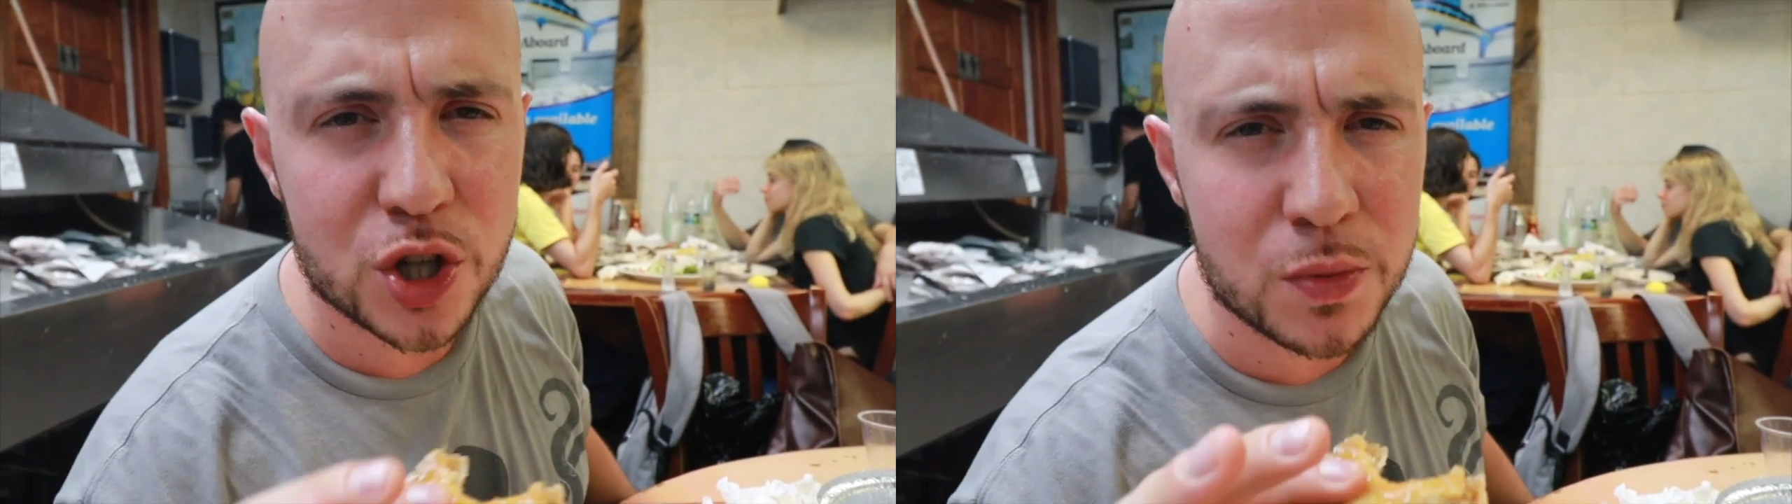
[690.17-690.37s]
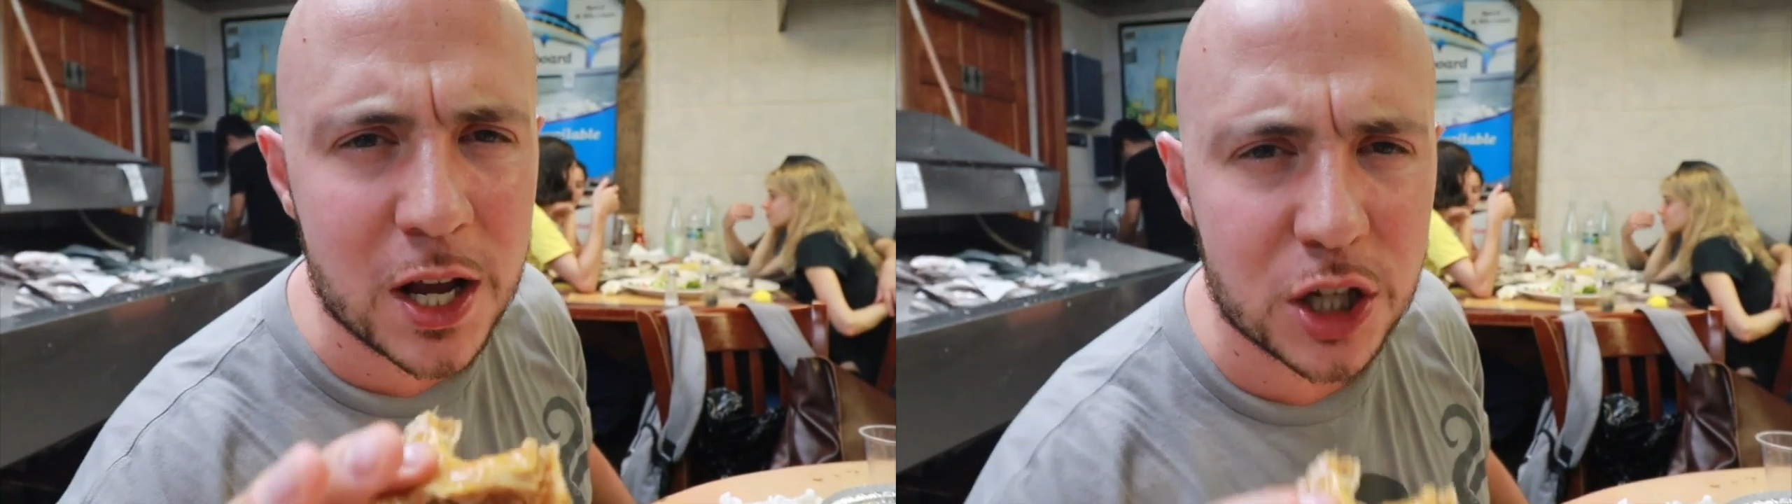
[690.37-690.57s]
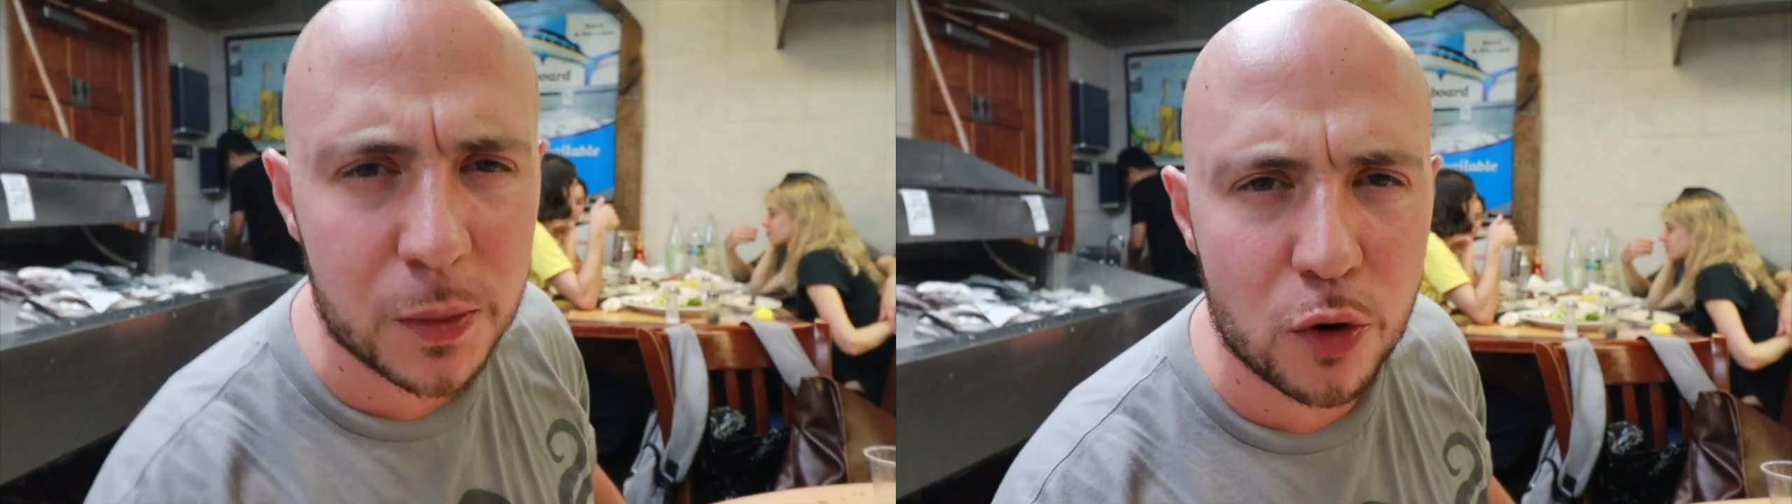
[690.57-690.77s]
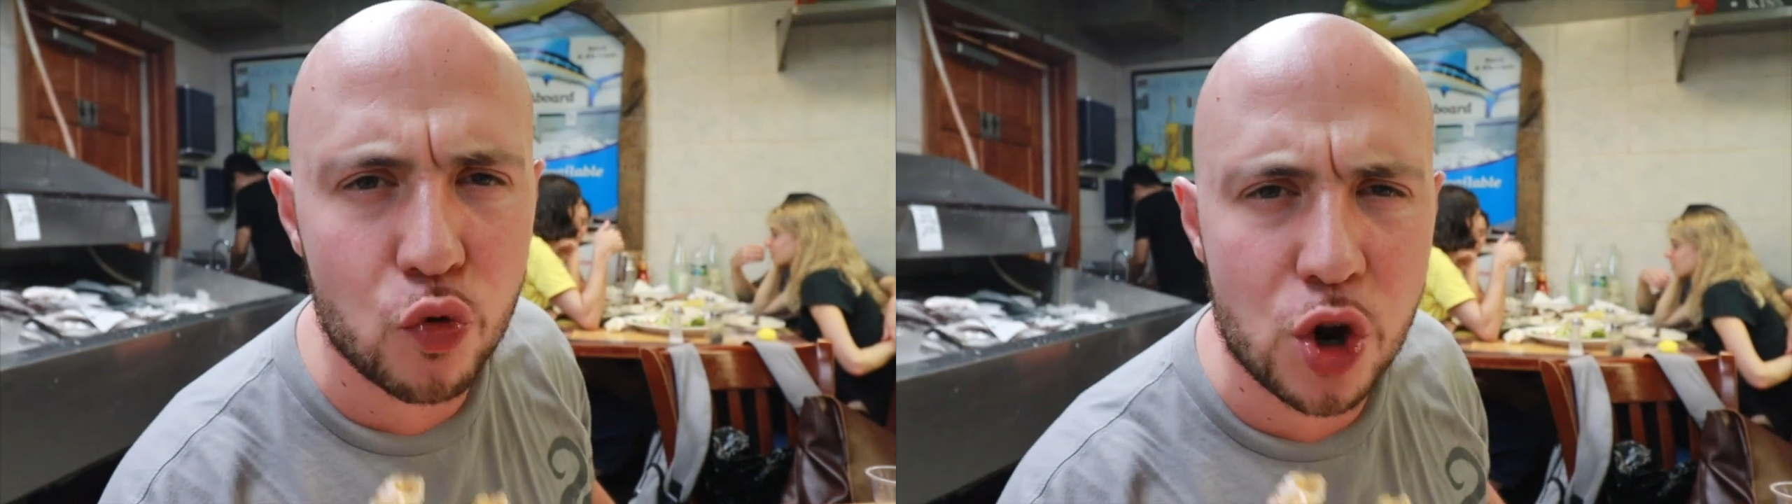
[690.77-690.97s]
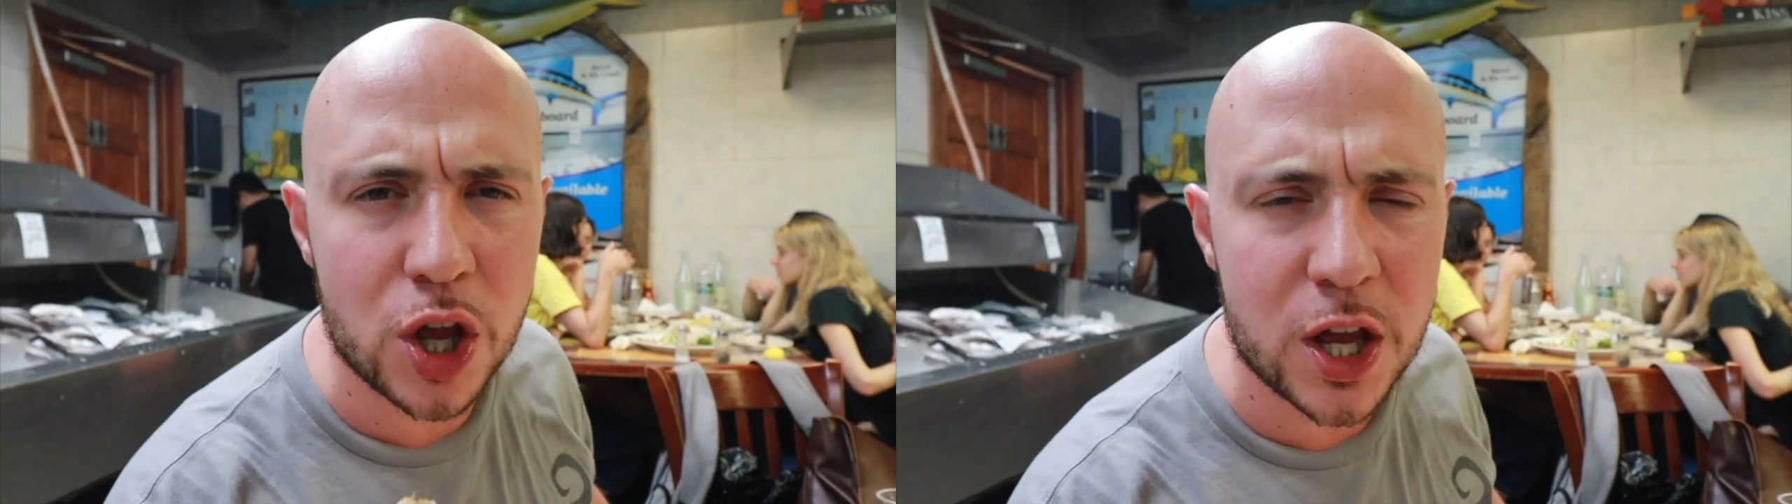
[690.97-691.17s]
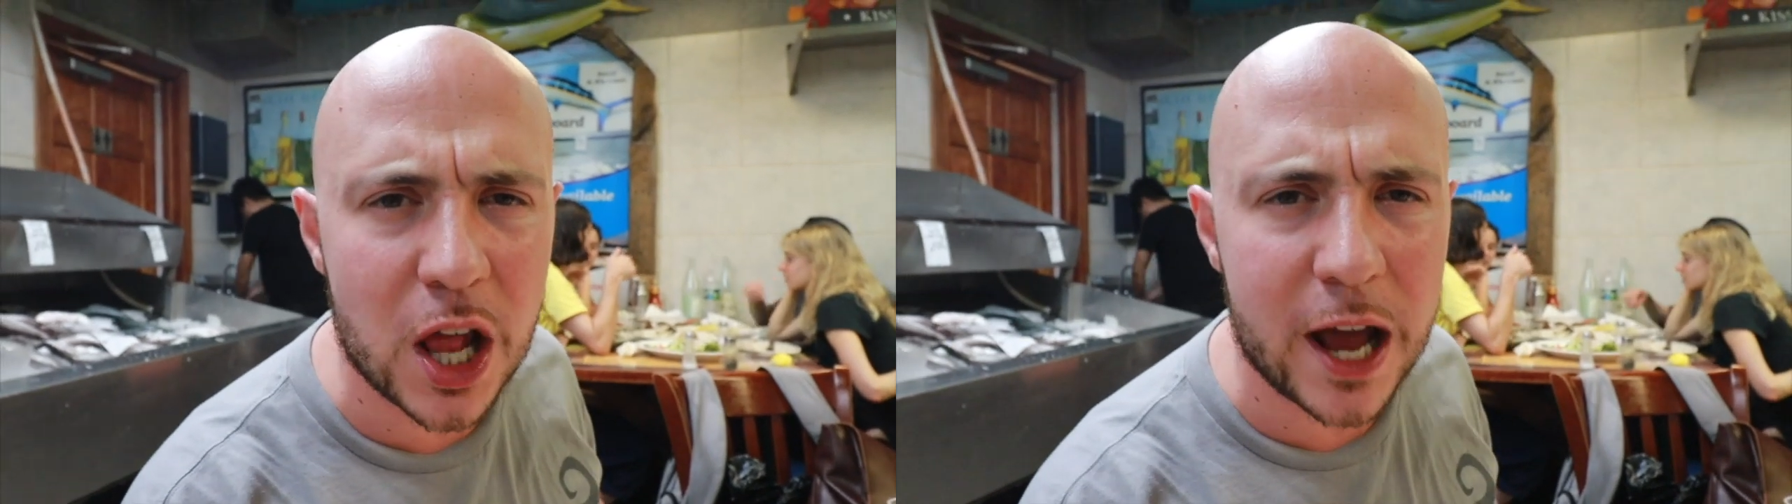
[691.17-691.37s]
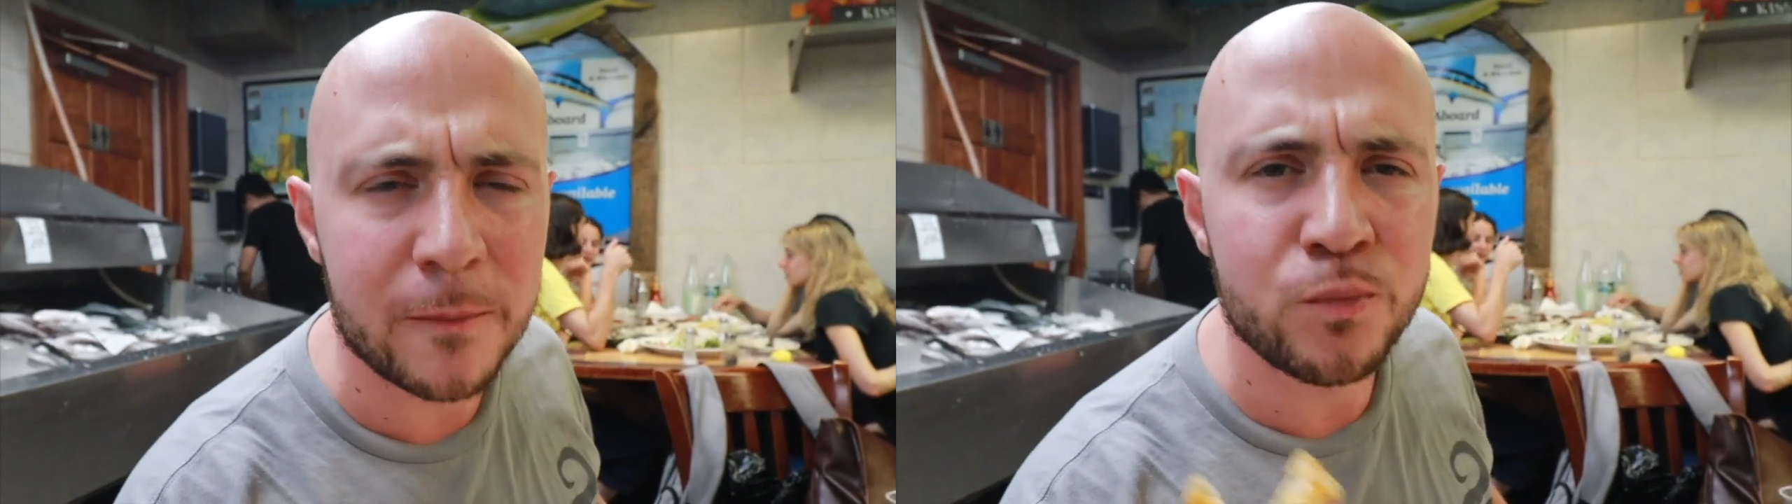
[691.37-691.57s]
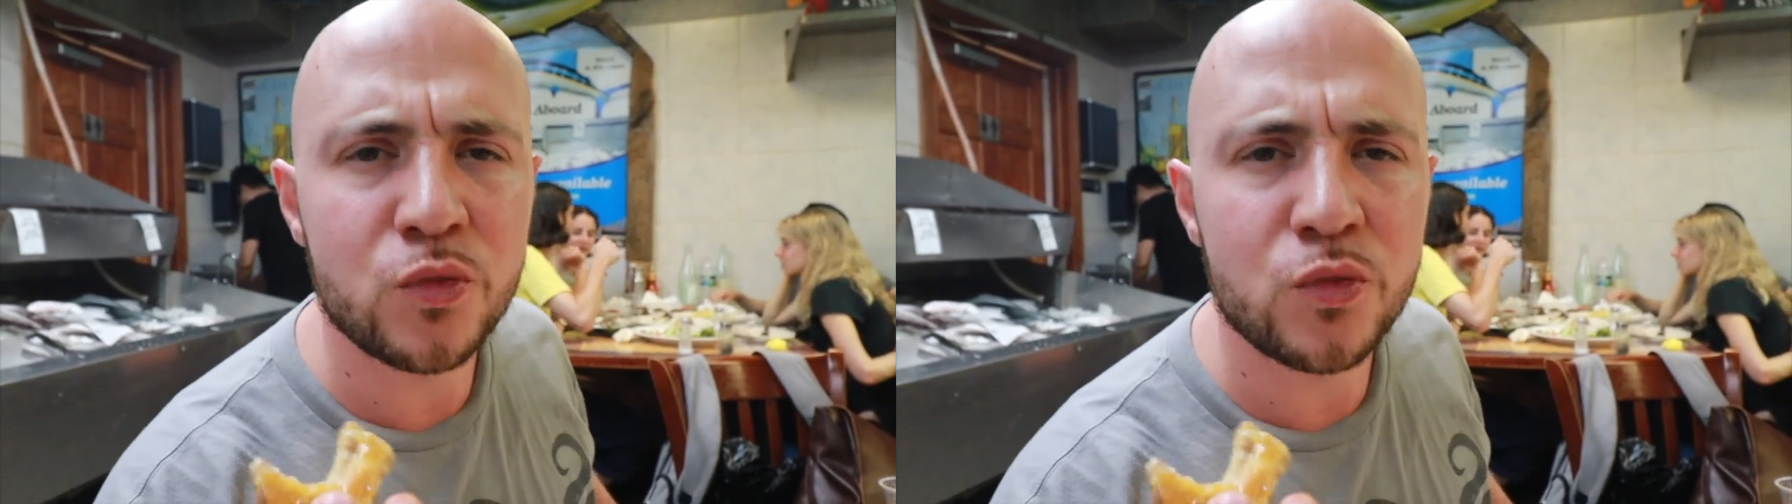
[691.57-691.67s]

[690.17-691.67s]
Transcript: Sometimes it can be really like,